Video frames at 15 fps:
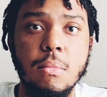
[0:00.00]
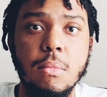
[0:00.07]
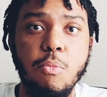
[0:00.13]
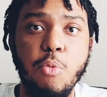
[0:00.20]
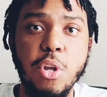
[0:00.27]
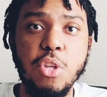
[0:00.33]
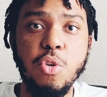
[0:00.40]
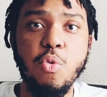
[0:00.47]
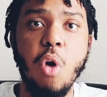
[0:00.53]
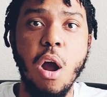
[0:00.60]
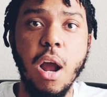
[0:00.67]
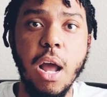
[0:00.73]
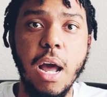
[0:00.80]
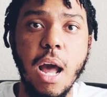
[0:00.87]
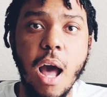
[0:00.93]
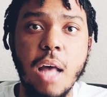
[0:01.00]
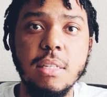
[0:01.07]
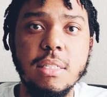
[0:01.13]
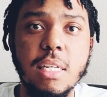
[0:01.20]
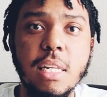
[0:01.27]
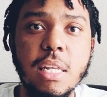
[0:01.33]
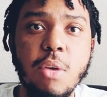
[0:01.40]
When you are
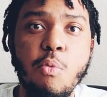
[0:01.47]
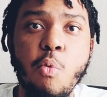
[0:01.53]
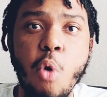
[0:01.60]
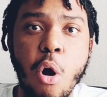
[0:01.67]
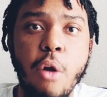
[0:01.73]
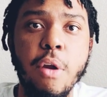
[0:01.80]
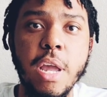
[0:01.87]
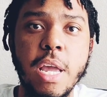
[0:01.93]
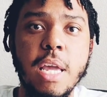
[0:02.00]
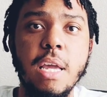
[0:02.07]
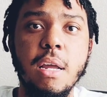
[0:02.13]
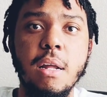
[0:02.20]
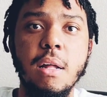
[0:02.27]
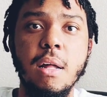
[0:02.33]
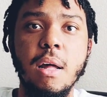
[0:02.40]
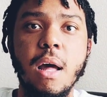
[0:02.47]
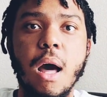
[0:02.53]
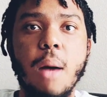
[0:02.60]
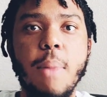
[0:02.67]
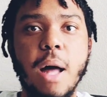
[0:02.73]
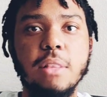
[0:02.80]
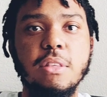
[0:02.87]
constantly worrying
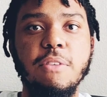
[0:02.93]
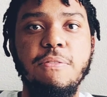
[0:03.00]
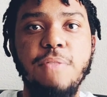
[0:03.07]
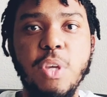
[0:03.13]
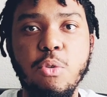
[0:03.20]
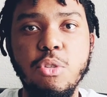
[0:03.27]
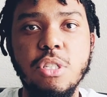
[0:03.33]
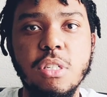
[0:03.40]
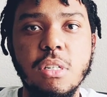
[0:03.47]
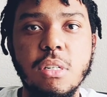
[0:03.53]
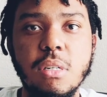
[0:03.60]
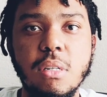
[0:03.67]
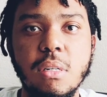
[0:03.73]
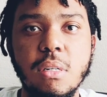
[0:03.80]
about the future,